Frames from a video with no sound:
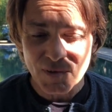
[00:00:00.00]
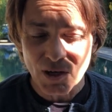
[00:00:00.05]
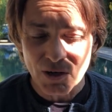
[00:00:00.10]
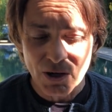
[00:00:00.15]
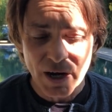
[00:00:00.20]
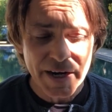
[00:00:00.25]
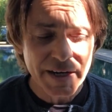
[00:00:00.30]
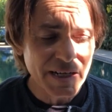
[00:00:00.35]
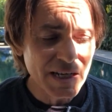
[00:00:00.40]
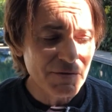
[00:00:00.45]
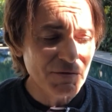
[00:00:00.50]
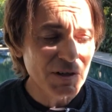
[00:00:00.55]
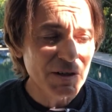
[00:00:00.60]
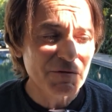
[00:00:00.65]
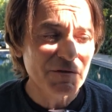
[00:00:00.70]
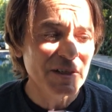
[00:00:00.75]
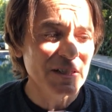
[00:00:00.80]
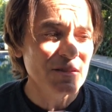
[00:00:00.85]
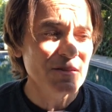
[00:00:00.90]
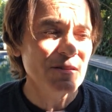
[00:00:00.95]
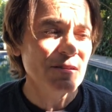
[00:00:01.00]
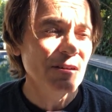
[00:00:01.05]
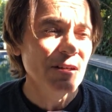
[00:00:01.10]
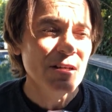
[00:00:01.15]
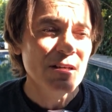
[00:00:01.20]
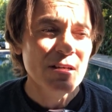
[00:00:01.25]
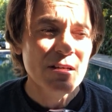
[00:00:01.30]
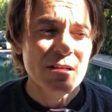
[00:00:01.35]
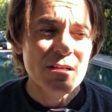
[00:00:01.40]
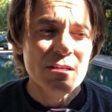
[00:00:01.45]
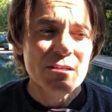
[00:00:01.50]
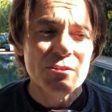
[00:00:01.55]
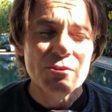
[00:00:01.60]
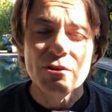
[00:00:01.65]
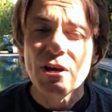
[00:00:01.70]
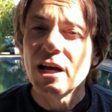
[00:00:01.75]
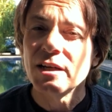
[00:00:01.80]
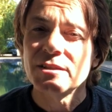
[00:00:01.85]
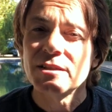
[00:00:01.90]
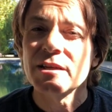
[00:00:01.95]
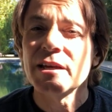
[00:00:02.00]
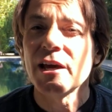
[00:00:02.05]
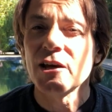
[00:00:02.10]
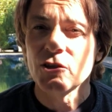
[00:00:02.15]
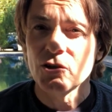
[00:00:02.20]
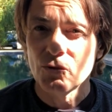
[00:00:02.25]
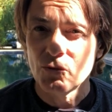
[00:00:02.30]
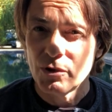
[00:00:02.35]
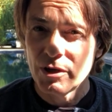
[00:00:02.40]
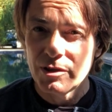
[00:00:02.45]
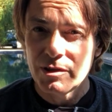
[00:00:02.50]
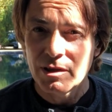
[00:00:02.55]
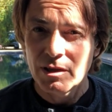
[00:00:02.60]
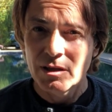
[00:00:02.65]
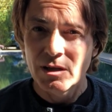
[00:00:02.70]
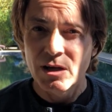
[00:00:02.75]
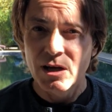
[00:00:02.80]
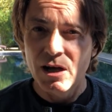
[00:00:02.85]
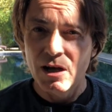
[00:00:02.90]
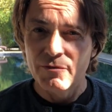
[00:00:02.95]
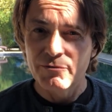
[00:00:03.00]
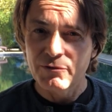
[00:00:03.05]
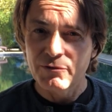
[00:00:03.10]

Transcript: All right, even if it's you got together with a